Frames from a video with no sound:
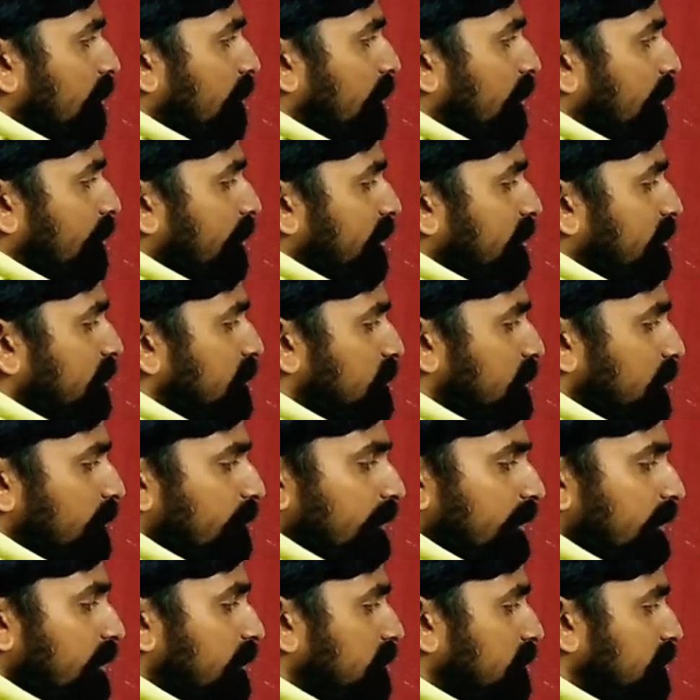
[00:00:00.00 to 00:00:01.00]
55 to
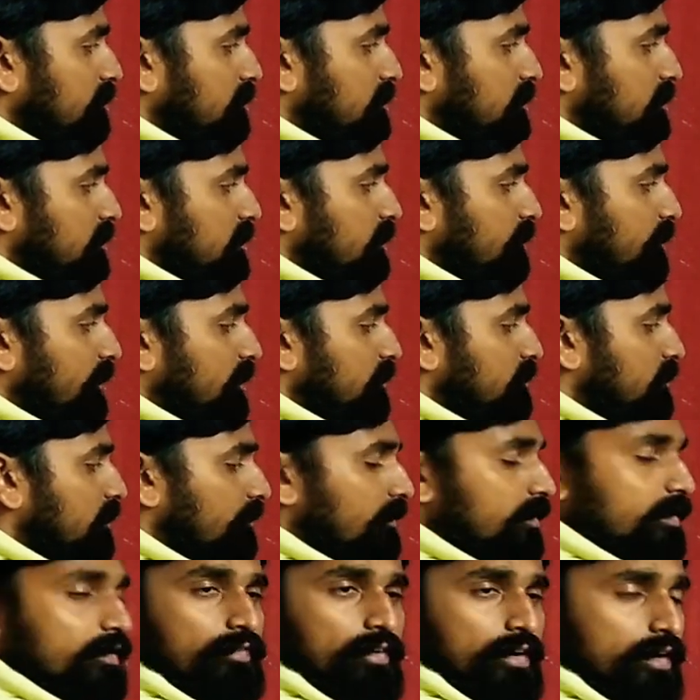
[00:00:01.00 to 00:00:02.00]
65, 65 to
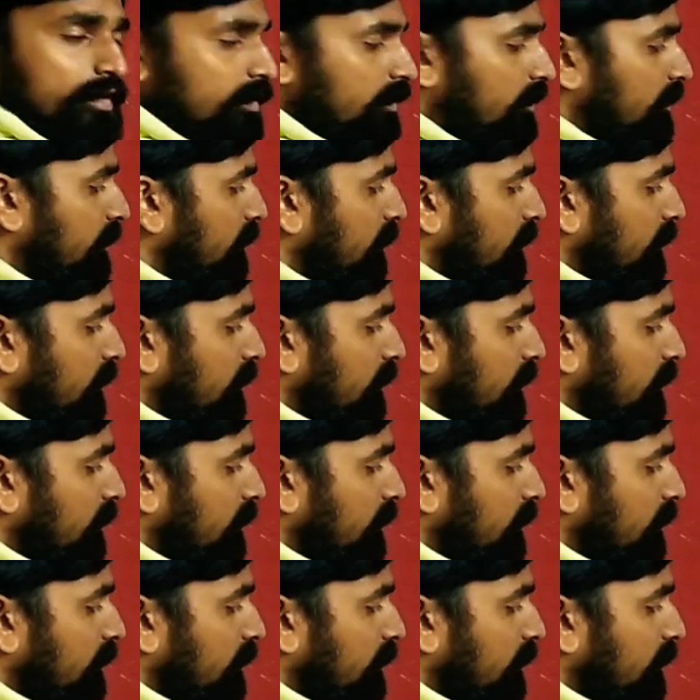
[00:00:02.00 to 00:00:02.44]
75,